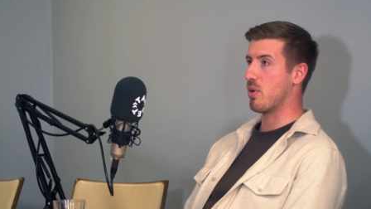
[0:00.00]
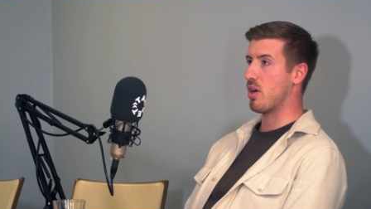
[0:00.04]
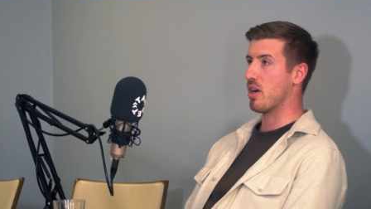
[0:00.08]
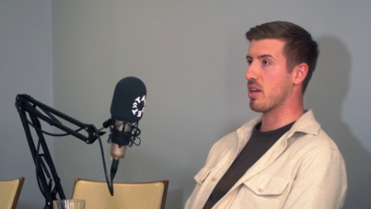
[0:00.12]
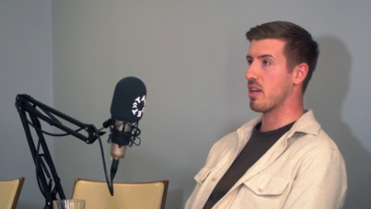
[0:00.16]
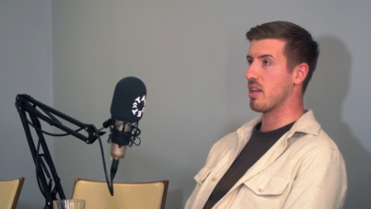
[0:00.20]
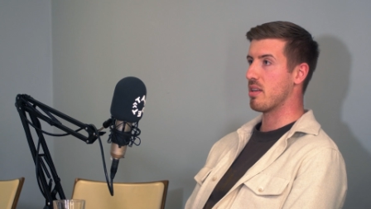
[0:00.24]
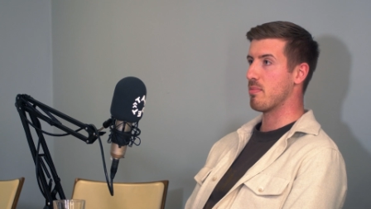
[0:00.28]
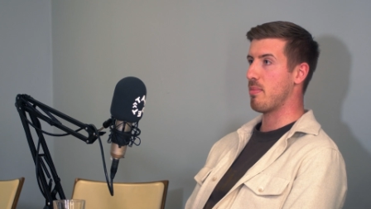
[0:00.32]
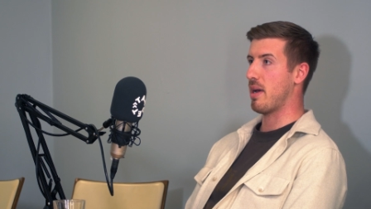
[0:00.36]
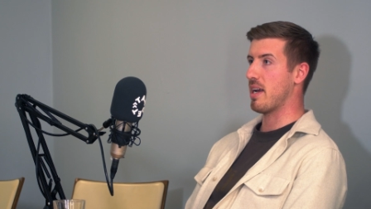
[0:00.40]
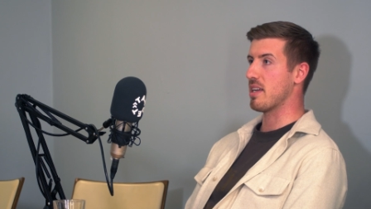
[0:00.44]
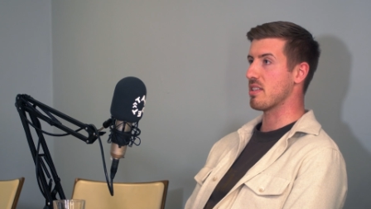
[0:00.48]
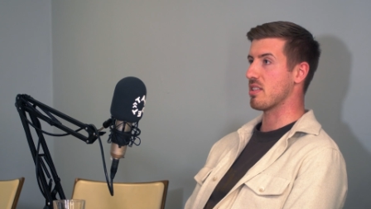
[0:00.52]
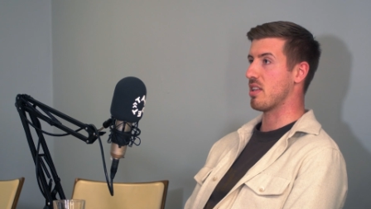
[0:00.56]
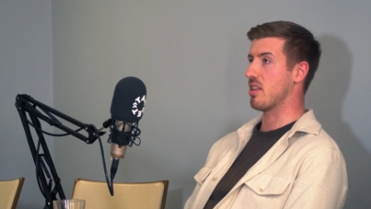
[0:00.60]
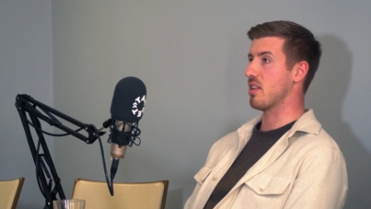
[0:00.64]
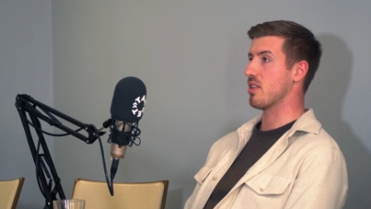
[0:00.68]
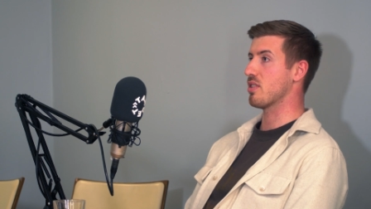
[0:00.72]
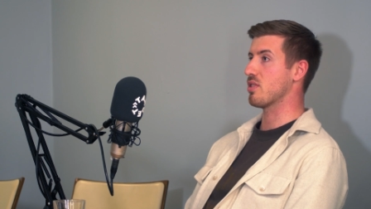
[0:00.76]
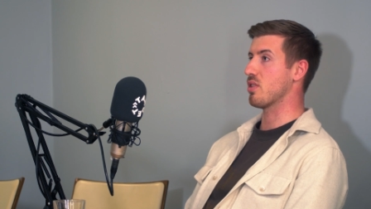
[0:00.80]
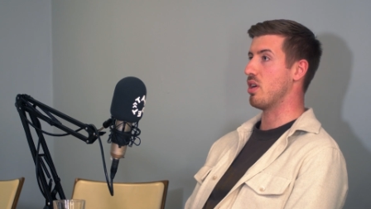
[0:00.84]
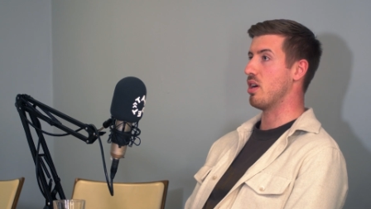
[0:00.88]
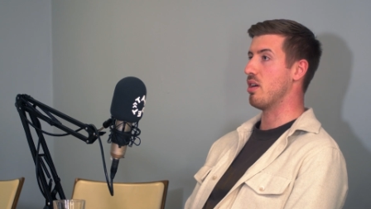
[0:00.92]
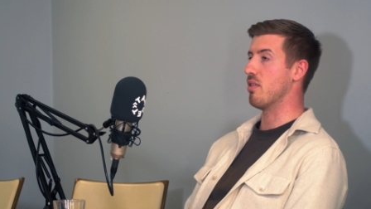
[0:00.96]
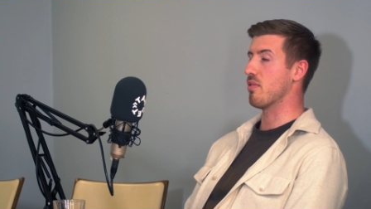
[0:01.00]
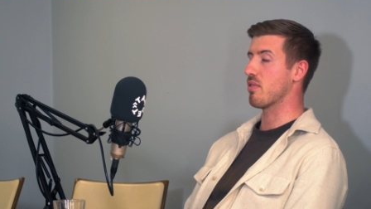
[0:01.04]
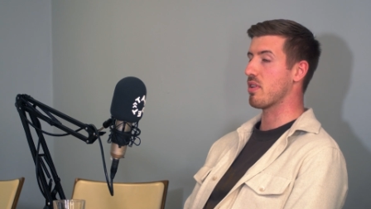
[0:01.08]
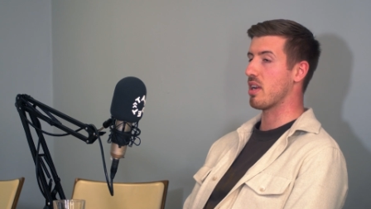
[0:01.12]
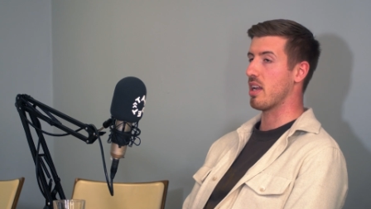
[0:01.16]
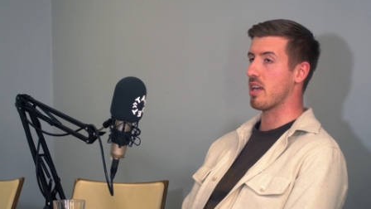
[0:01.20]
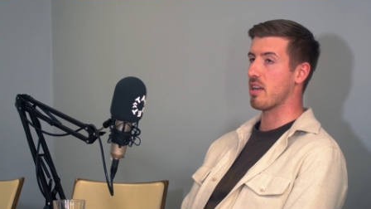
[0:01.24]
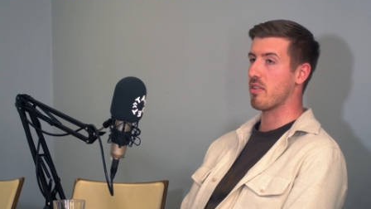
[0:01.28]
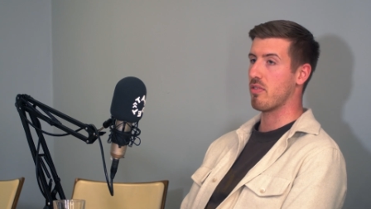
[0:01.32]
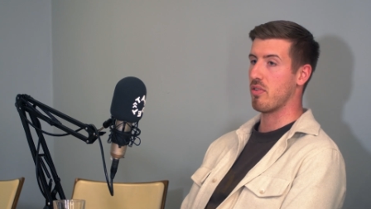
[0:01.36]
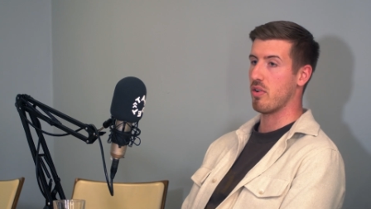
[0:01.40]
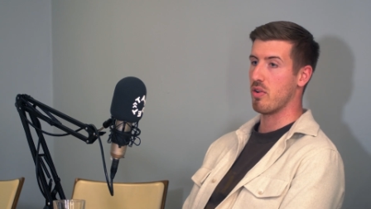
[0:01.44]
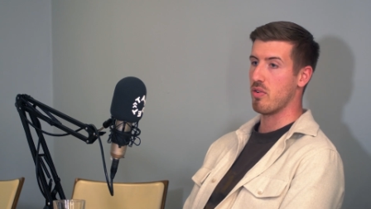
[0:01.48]
are working based on the sort of
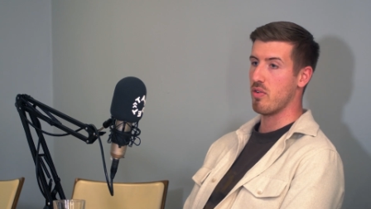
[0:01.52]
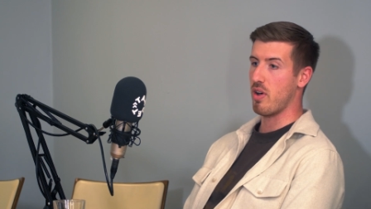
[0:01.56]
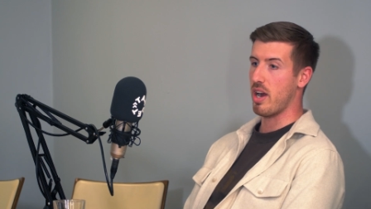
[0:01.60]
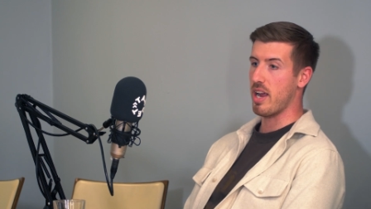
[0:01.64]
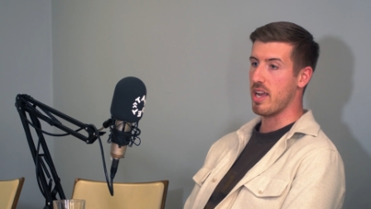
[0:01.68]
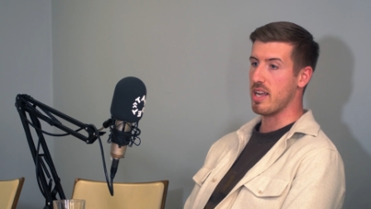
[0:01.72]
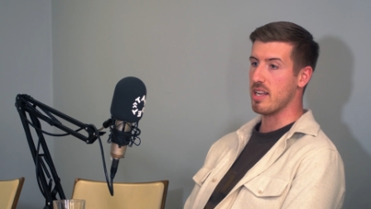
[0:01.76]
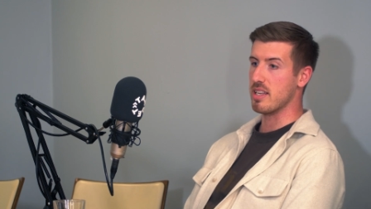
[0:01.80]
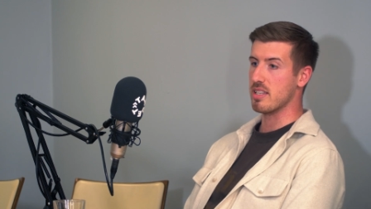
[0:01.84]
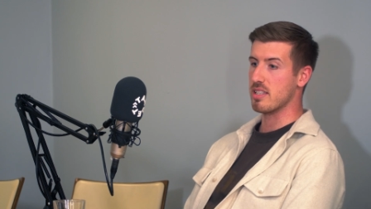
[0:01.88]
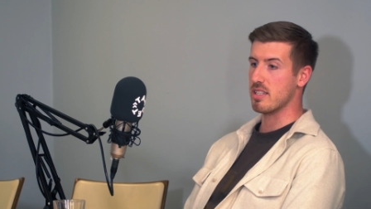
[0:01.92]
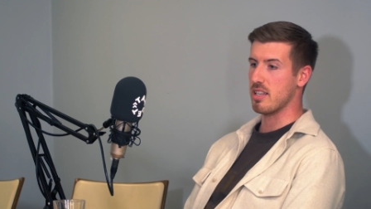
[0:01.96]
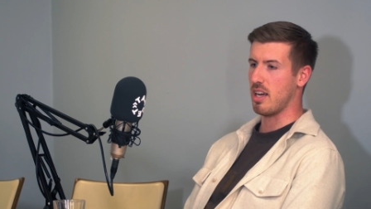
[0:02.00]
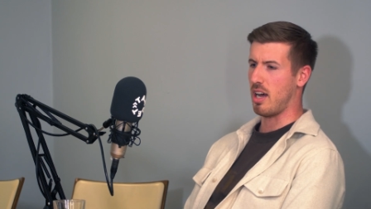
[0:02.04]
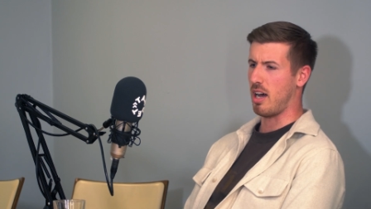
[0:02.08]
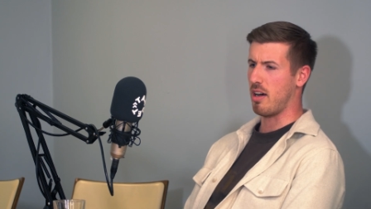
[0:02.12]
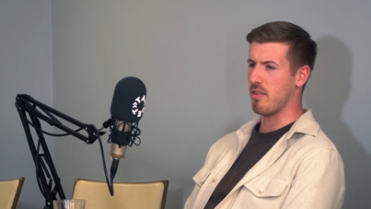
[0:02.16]
click-through rates.